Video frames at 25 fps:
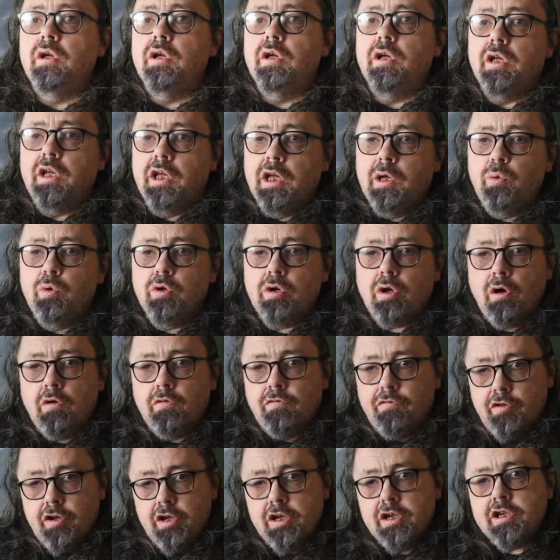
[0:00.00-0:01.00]
he would
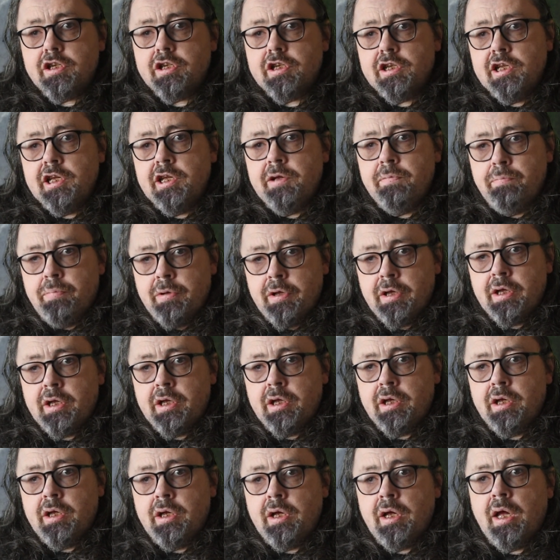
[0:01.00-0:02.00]
obviously
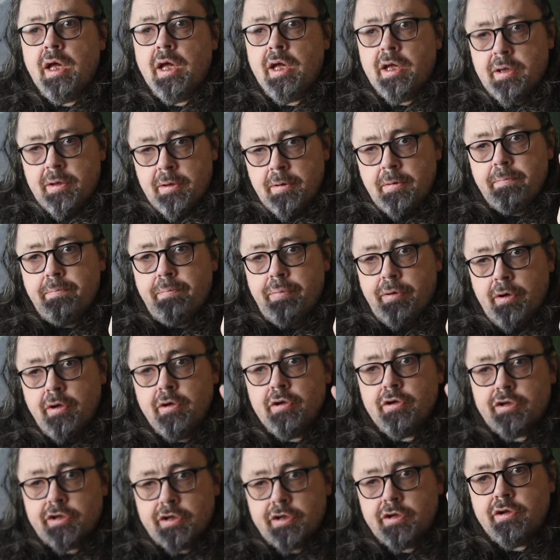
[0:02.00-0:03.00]
be a
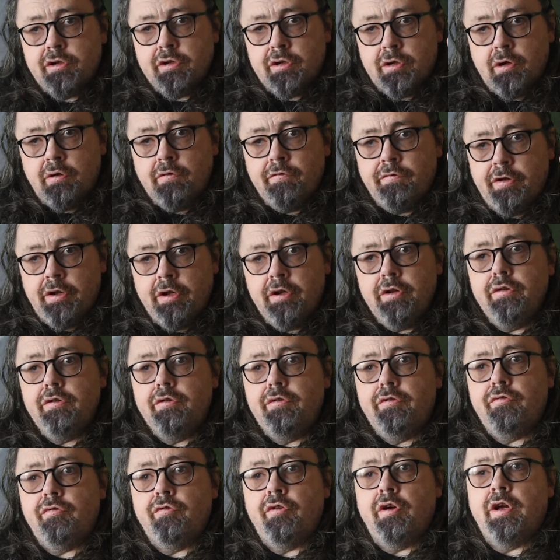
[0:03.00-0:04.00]
person of
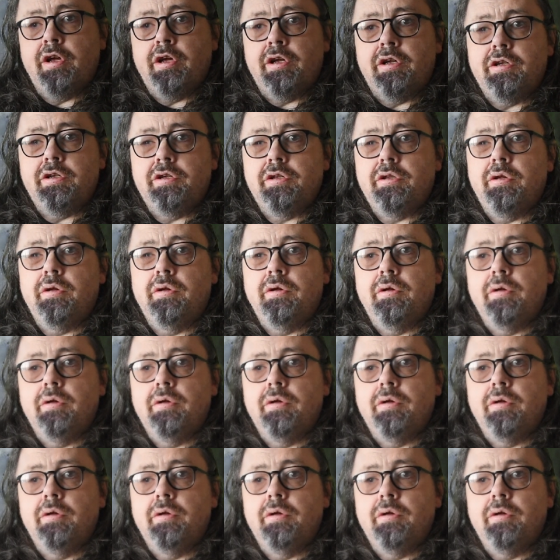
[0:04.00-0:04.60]
interest.